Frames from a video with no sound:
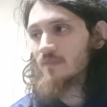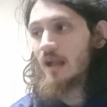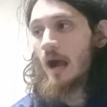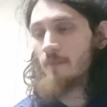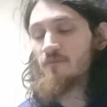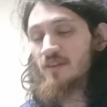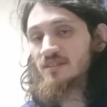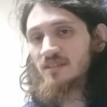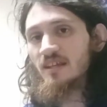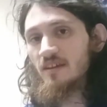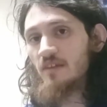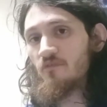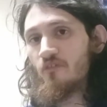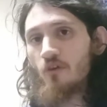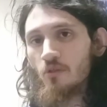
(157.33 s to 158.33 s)

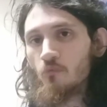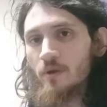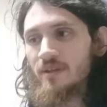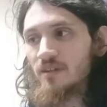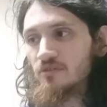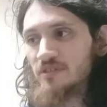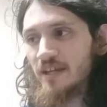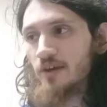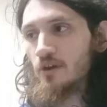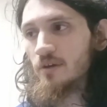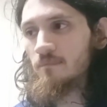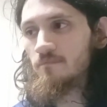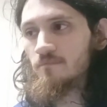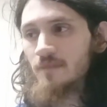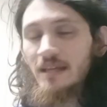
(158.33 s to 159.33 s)
obviously for the Windows
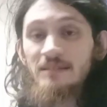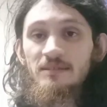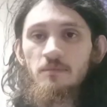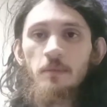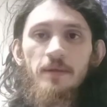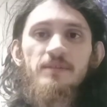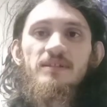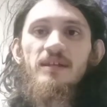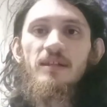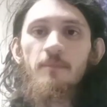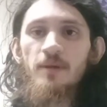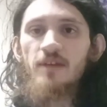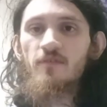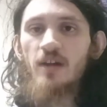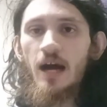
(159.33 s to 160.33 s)
era, it's
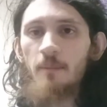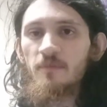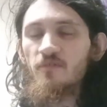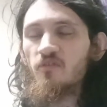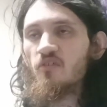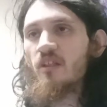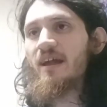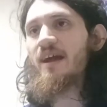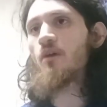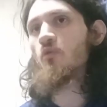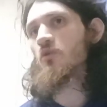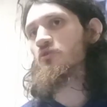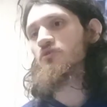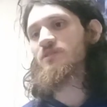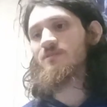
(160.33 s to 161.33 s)
Antinomy of Common
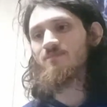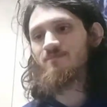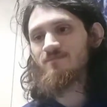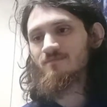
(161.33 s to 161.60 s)
Flowers.